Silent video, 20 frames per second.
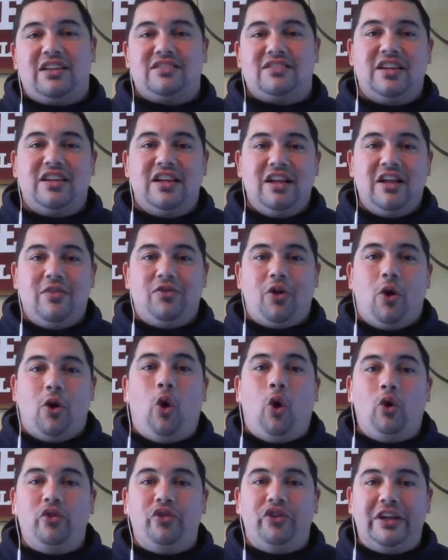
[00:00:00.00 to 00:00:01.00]
nice, the
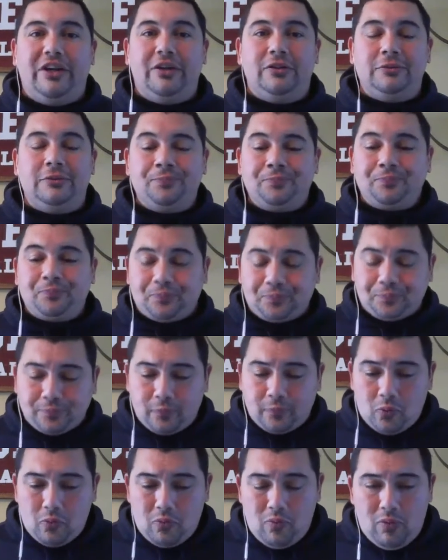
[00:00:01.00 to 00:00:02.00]
whole deal.
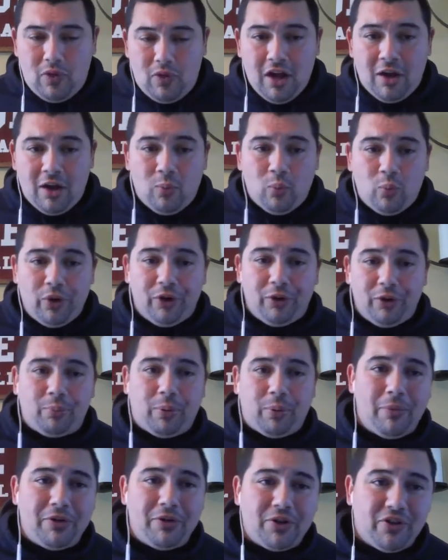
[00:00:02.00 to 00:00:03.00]
We'll
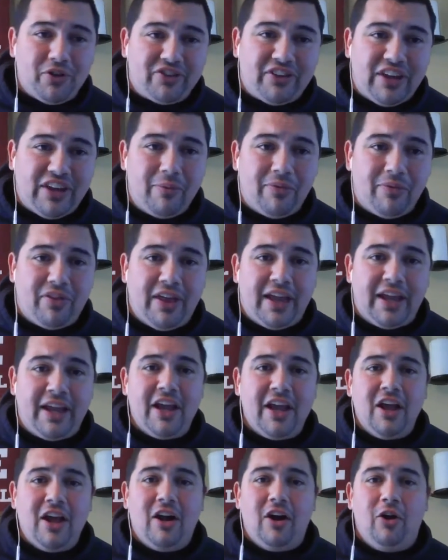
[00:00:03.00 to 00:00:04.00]
probably do the same
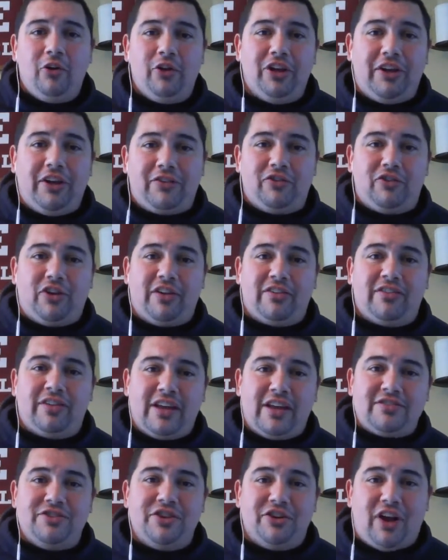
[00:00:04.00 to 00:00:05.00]
thing, only you have to dress
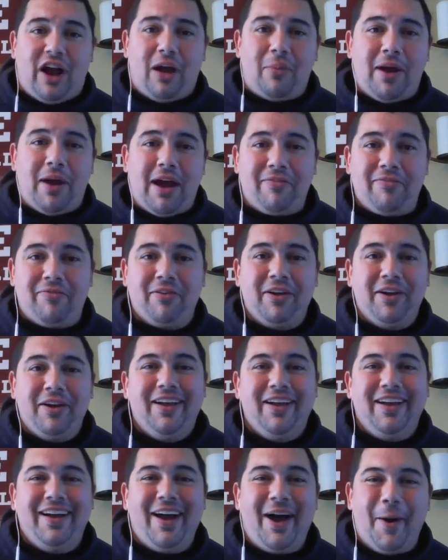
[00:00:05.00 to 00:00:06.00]
nice in your top half
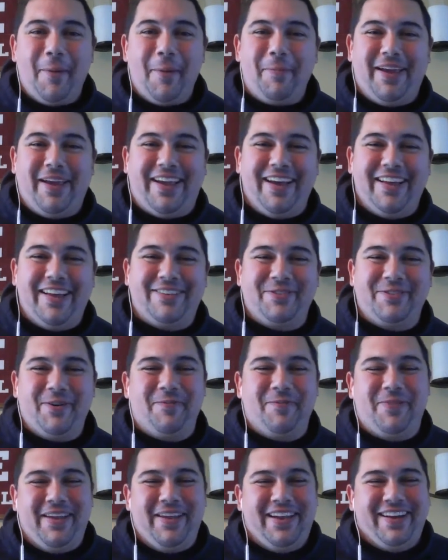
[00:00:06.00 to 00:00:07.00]
because
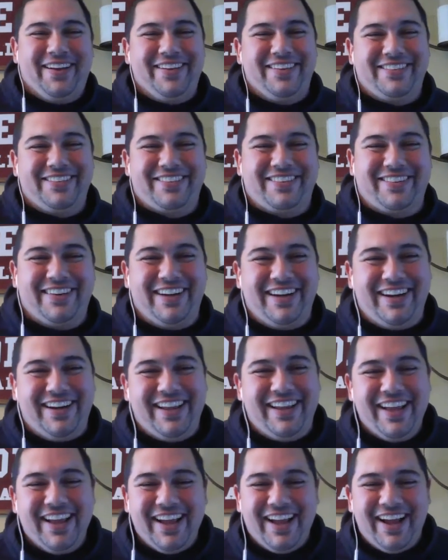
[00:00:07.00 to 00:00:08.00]
we'll be on the
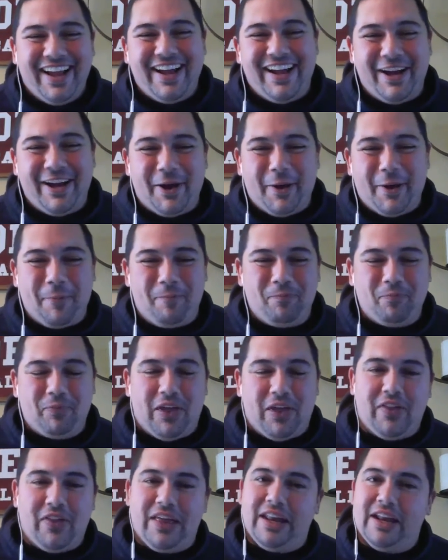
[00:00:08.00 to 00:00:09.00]
screen.
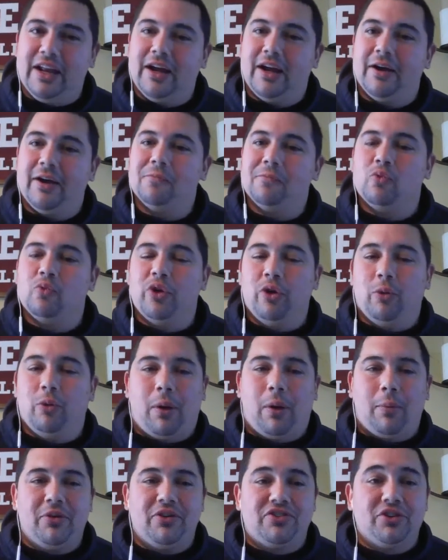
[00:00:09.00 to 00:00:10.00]
And then we will
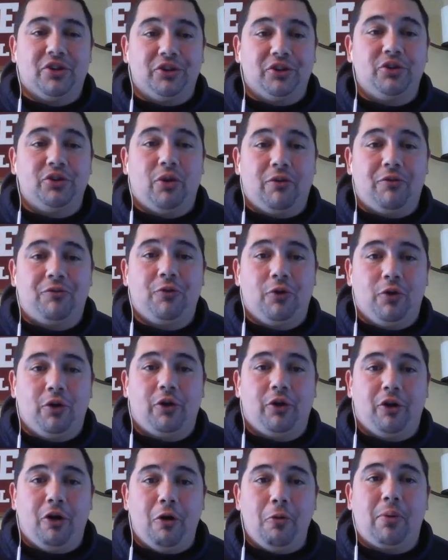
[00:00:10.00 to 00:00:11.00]
probably still do a full
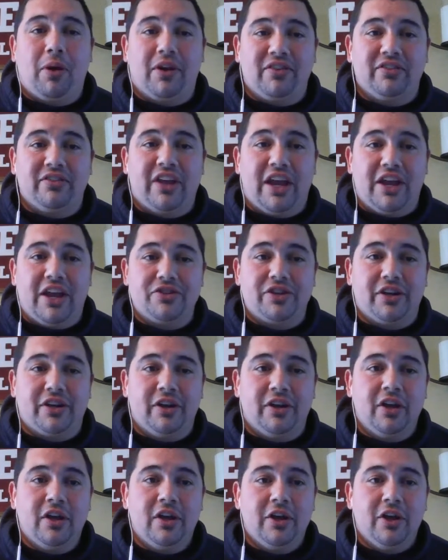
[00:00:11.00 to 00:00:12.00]
group
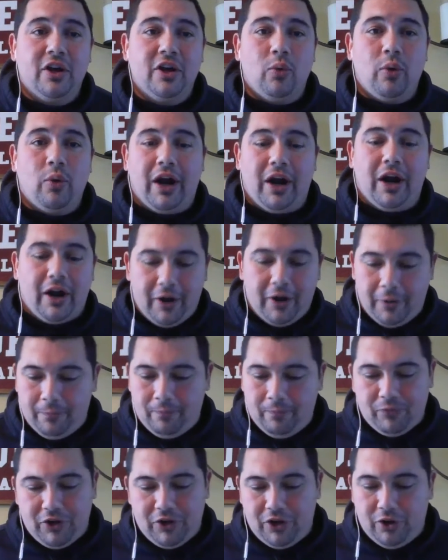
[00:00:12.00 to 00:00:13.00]
presentation where,
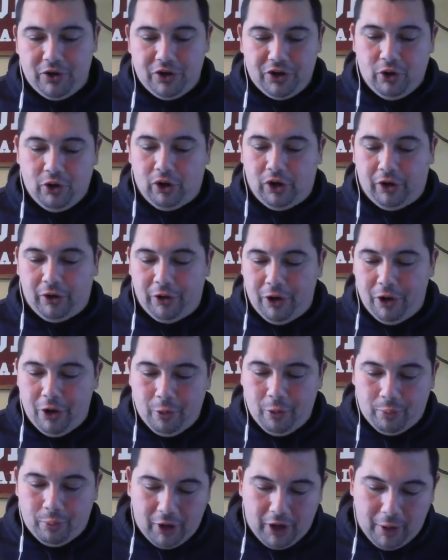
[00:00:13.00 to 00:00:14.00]
you know, your
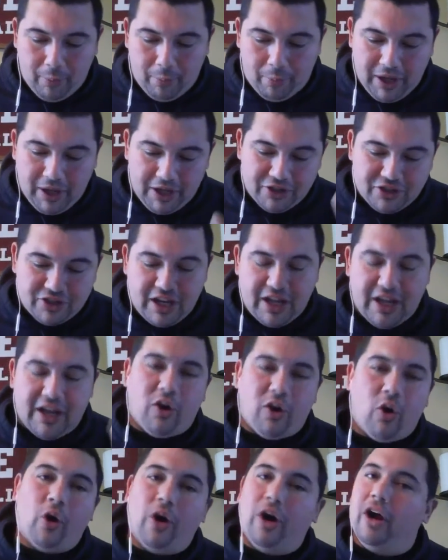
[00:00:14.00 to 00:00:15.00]
group, Paige,
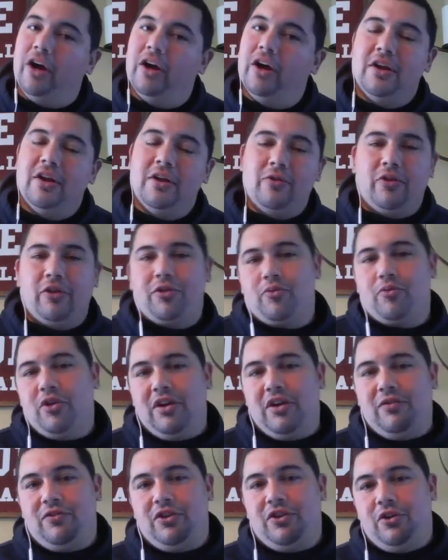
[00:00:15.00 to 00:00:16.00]
Taya, Cora, the
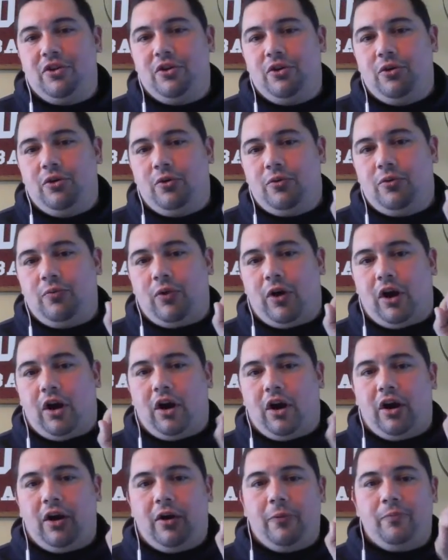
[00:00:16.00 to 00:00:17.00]
three of you
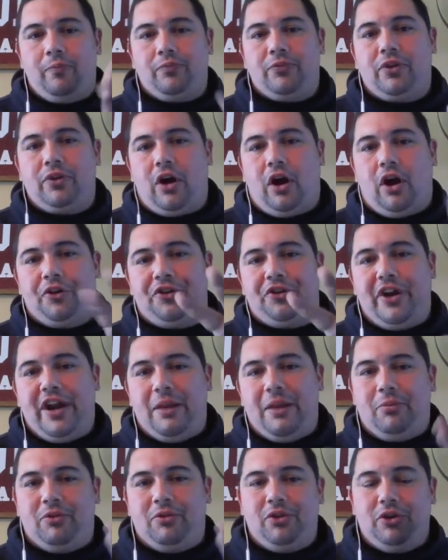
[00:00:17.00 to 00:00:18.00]
are
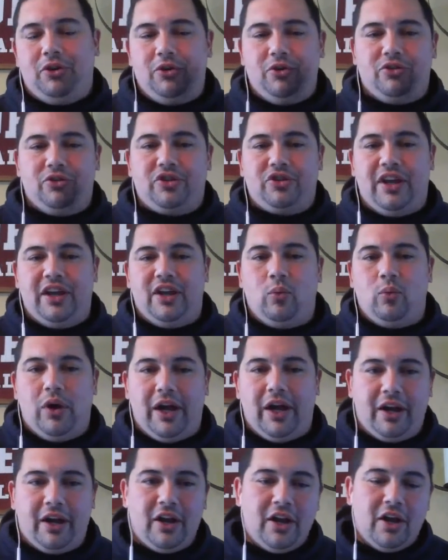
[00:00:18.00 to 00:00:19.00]
alternating between who's saying
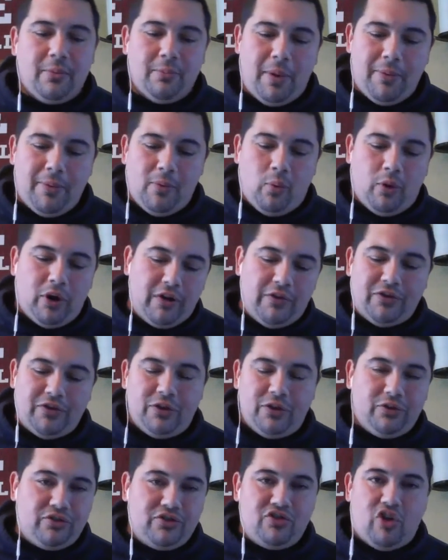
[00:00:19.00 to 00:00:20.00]
what. Maybe one of
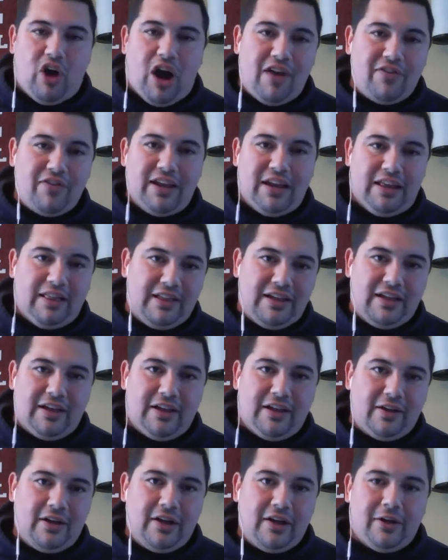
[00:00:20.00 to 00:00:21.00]
you is driving
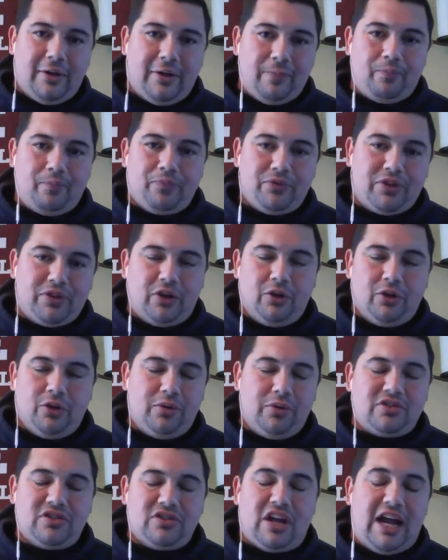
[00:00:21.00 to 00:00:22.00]
the
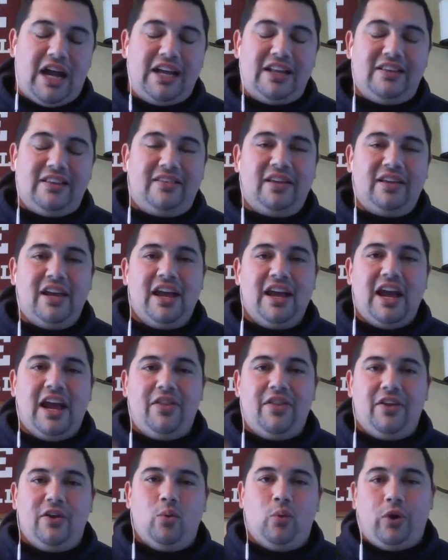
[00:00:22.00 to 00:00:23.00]
Google Slides,
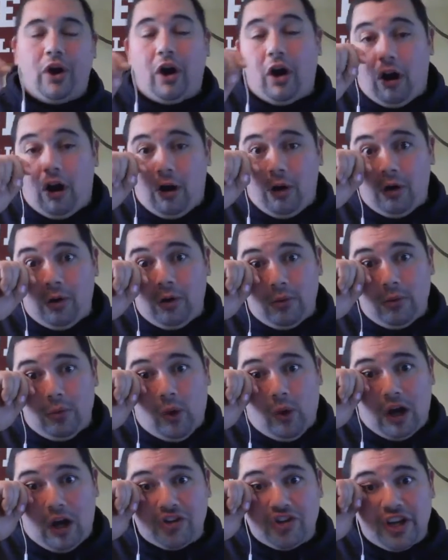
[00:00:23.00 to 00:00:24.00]
and then we're all
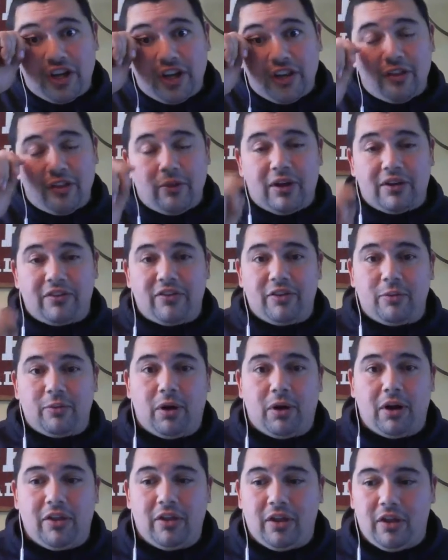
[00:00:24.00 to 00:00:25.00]
watching the rest of
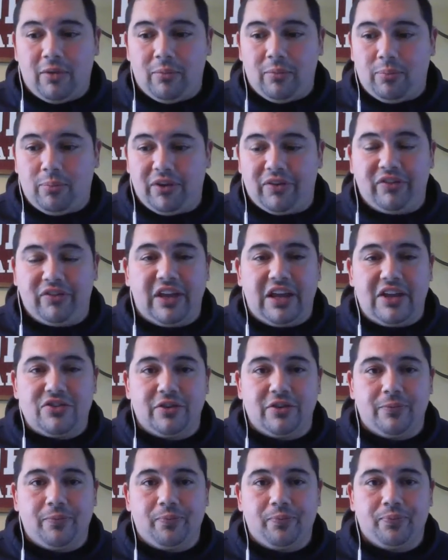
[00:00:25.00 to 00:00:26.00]
the
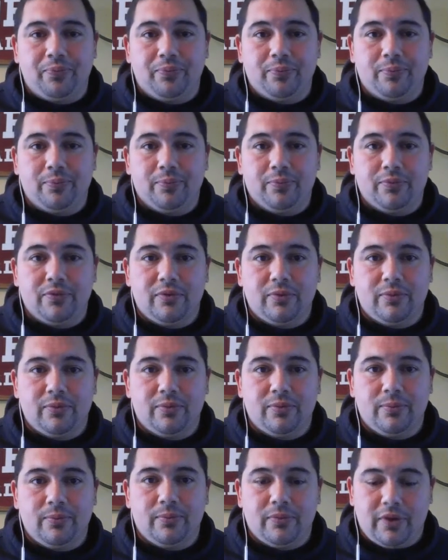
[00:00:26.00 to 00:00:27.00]
presentation.
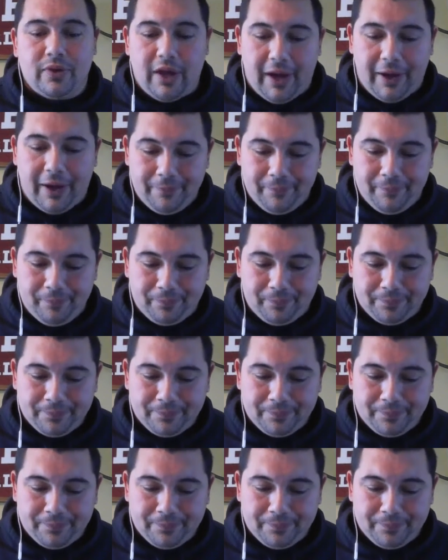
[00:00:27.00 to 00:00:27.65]
Okay?